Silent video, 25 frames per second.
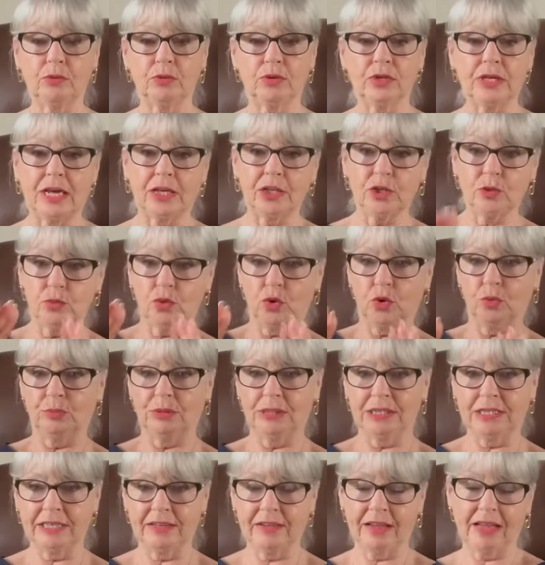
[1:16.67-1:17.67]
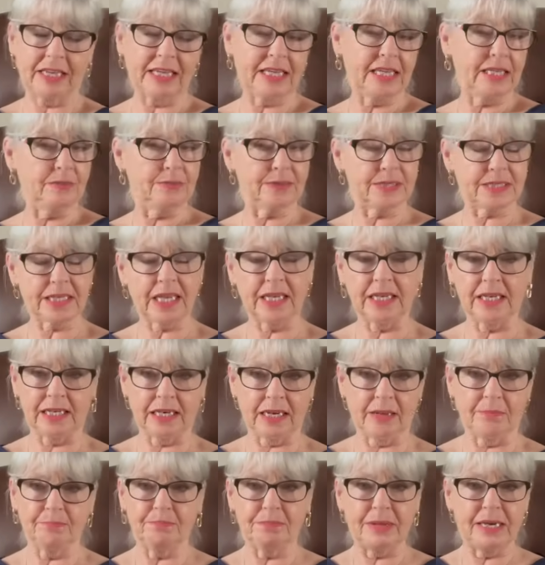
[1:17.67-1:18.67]
now you won't believe, I keep saying
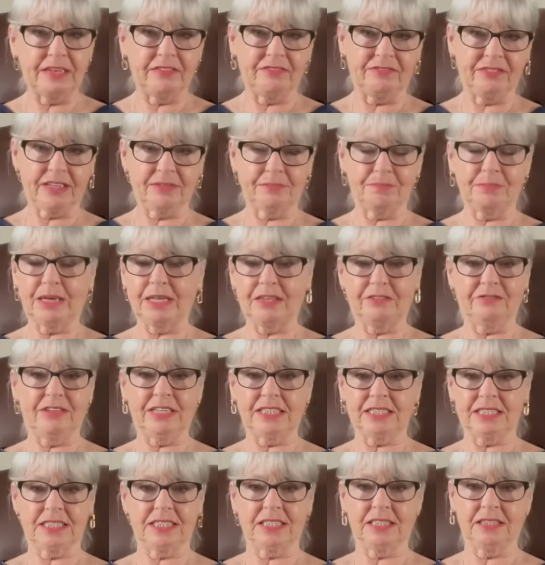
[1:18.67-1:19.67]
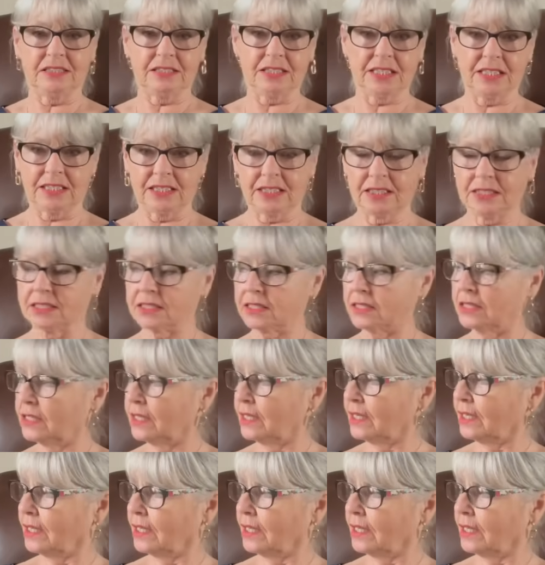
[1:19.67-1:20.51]
I'm manifesting things,